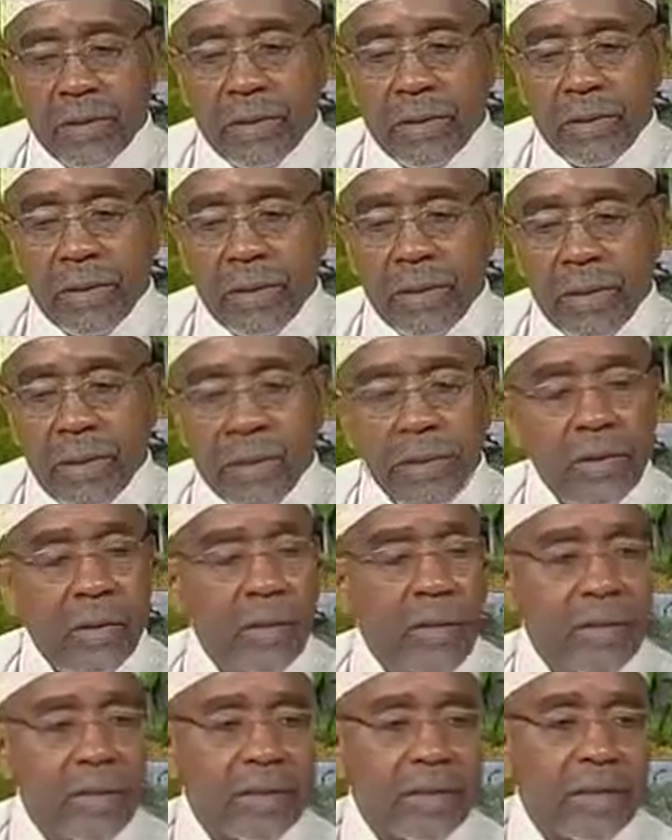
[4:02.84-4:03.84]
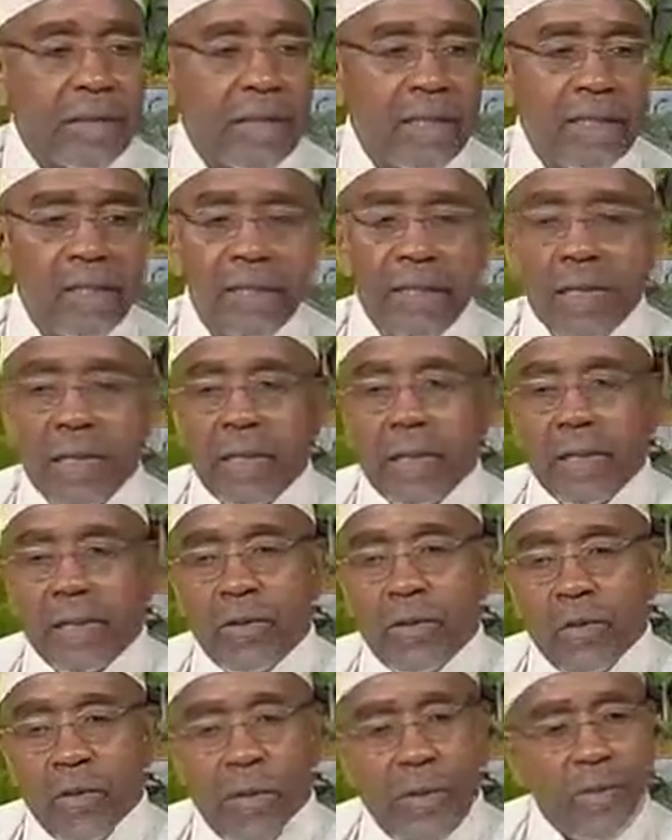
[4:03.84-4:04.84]
years in, in the United States,
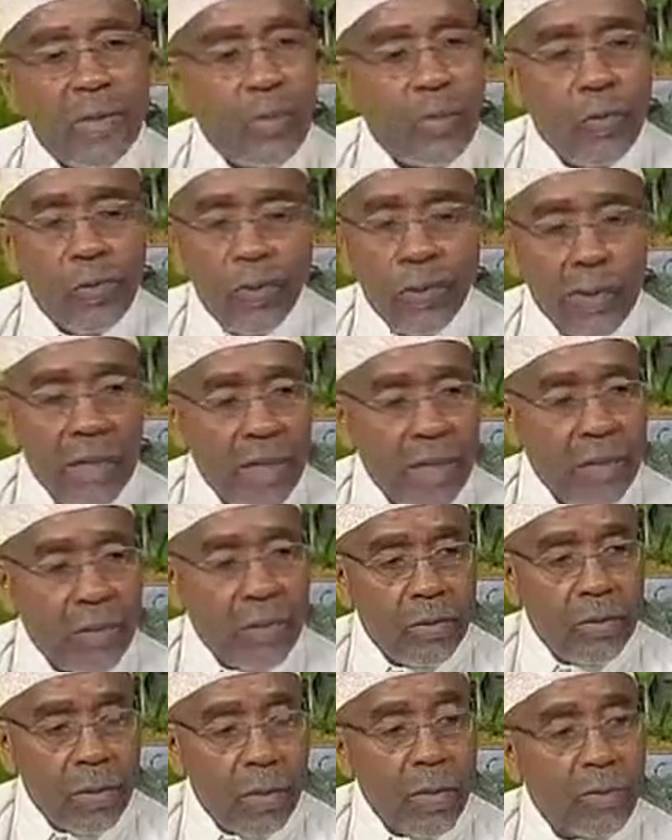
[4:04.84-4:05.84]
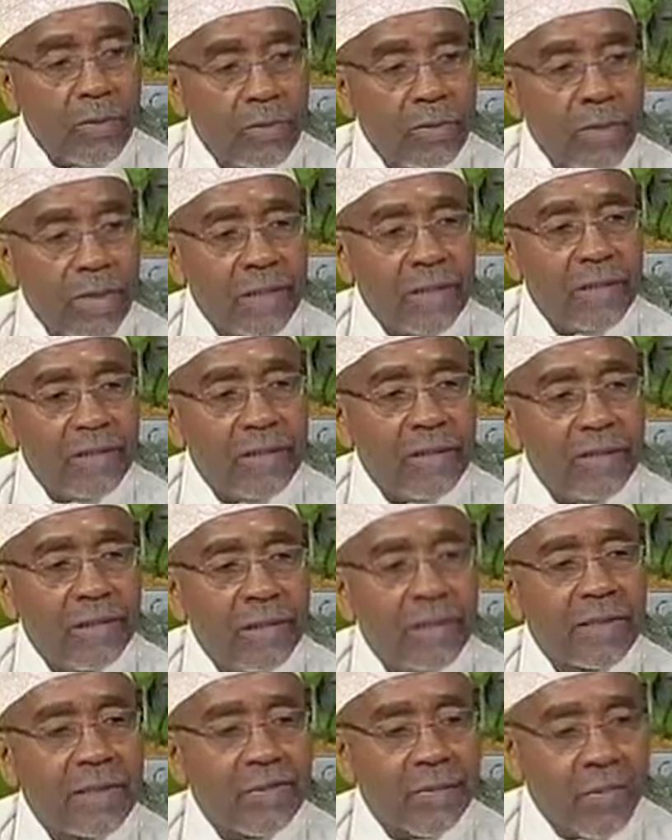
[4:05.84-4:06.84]
the women wore long dresses,
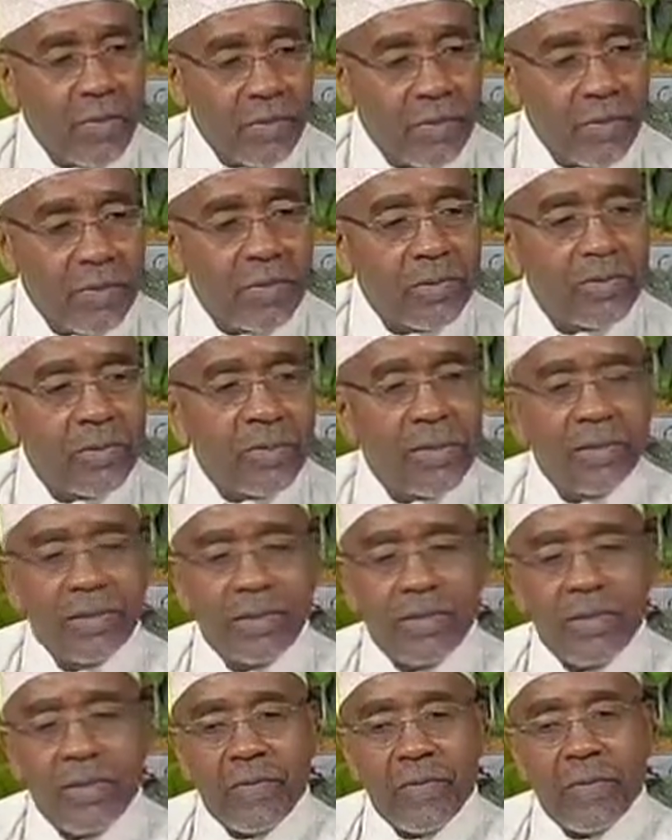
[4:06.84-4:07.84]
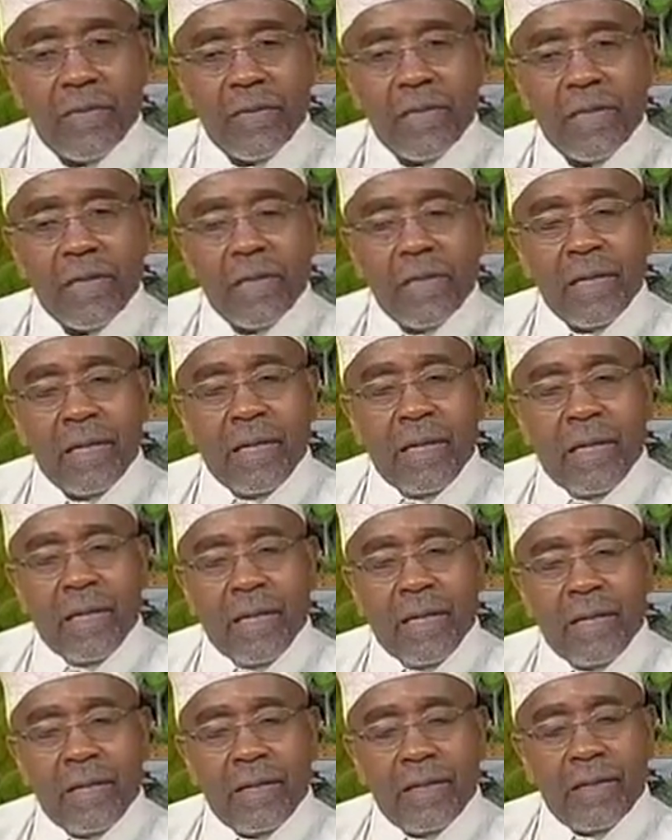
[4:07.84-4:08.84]
you know, like the pilgrims mm-hmm. and so forth.
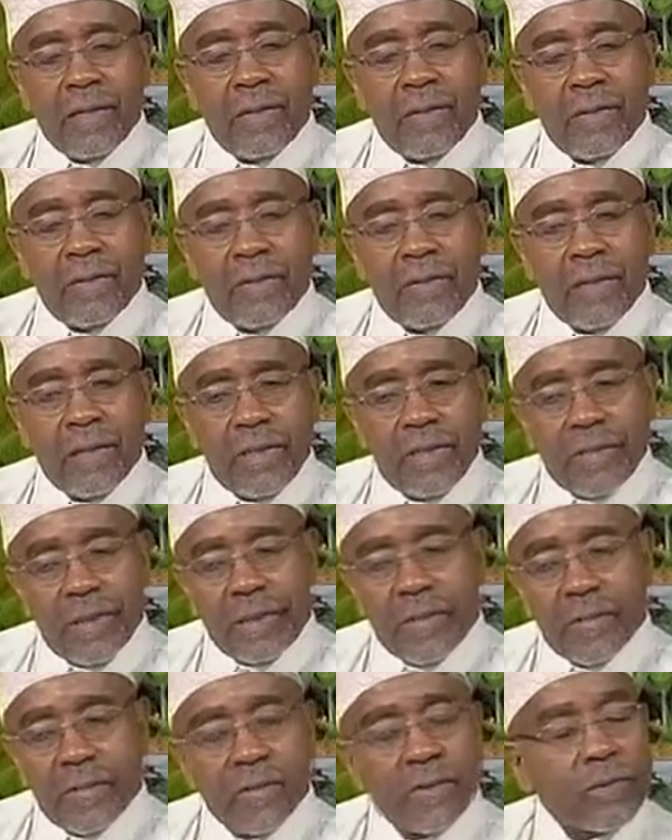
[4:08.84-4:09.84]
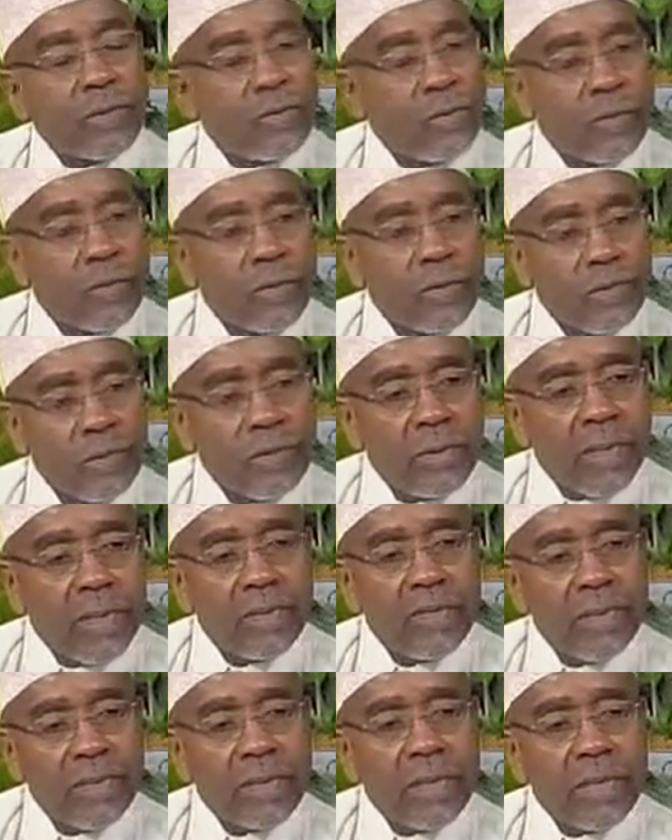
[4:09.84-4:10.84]
And uh, so in the Muslim world, you
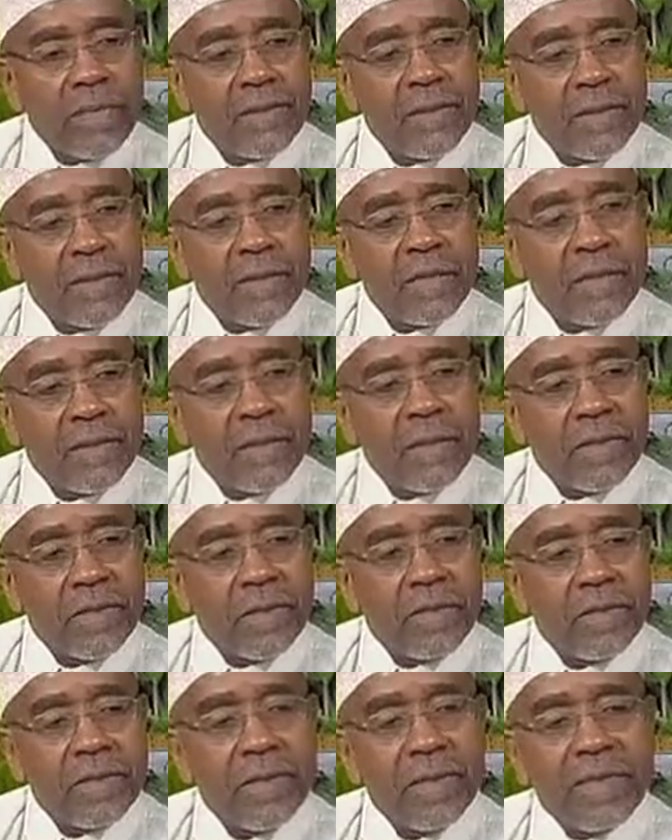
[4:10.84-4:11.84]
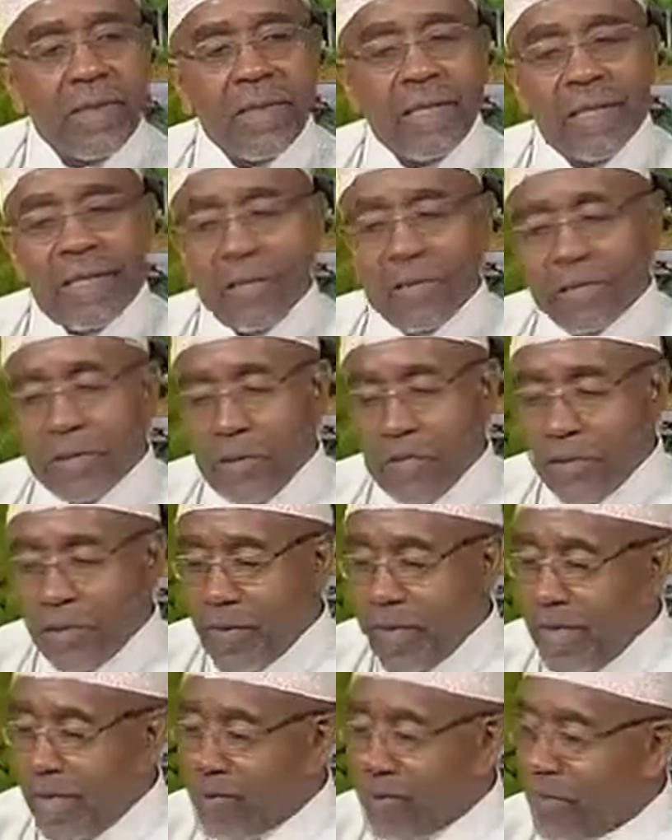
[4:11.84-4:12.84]
have the same thing going on. Mm-hmm. So I
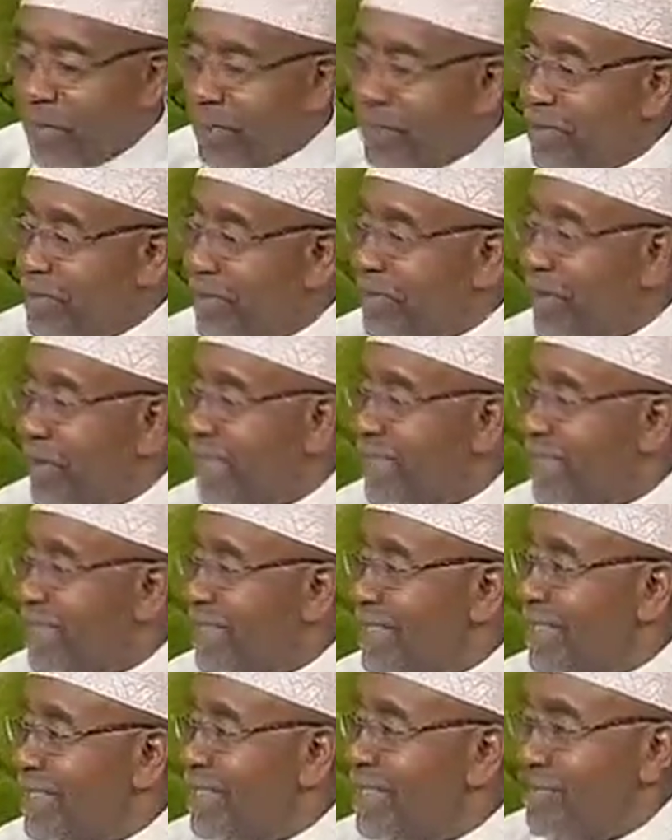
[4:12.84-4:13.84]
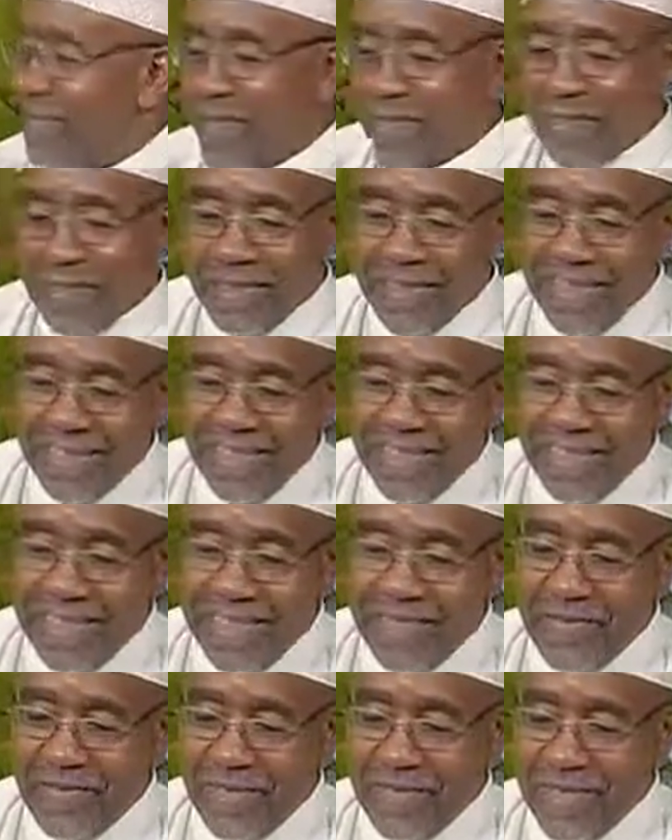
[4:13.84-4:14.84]
want to ask Brother Rashid to uh,
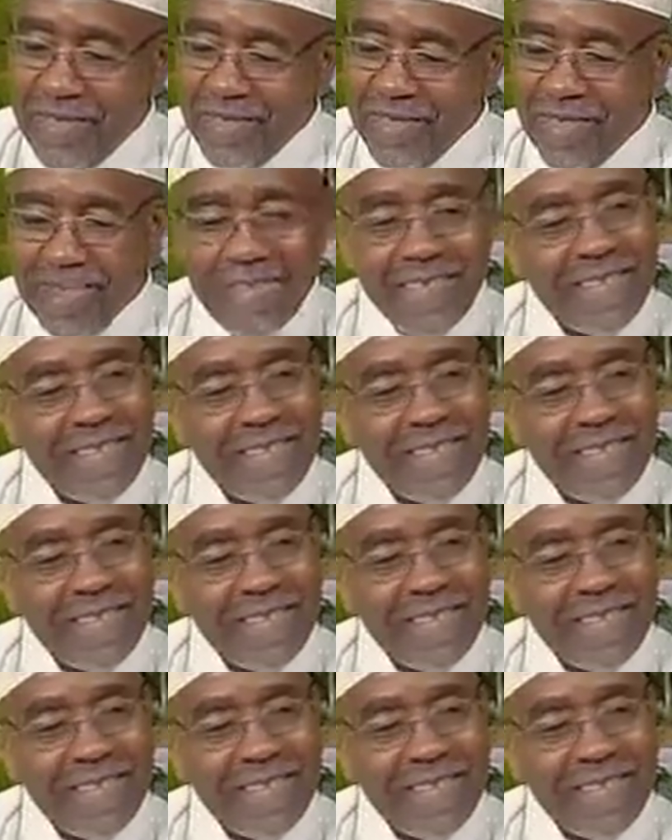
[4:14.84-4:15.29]
mm-hmm. give some,